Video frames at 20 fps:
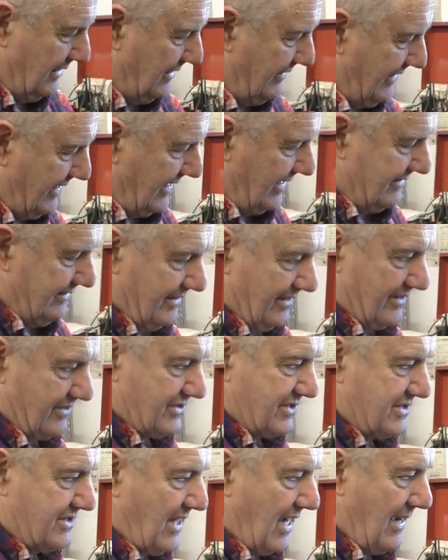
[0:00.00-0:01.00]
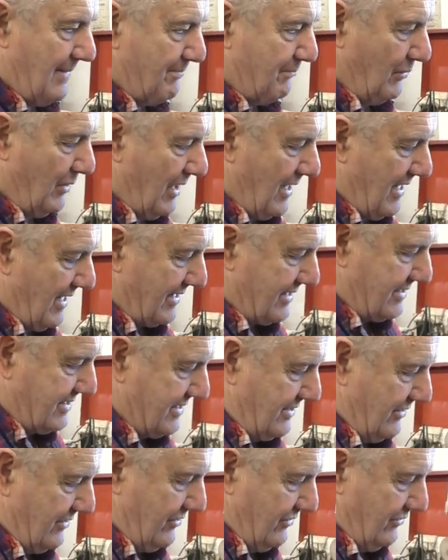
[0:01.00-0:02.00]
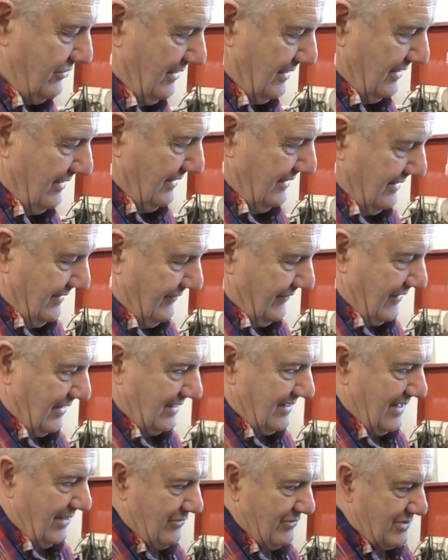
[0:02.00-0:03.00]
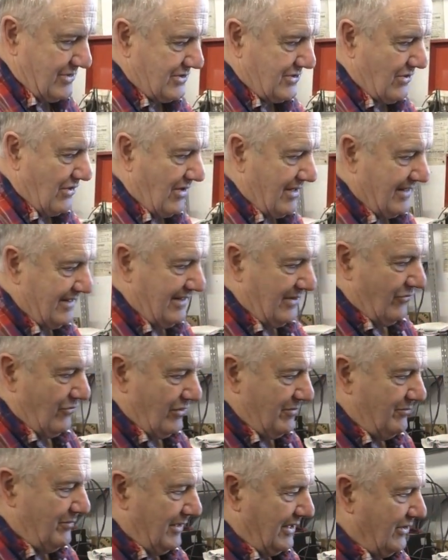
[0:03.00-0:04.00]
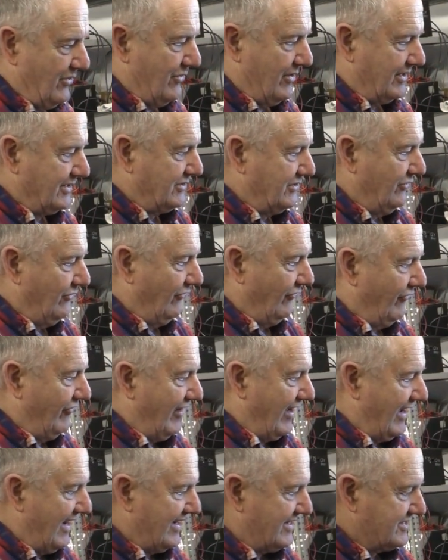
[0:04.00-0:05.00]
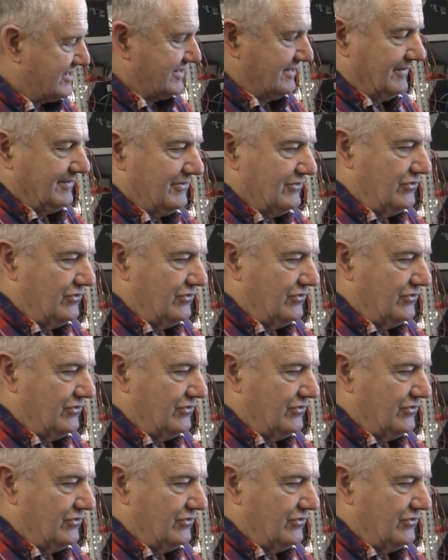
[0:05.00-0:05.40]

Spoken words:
They had little stop blocks so that they would start and they wouldn't be going too fast.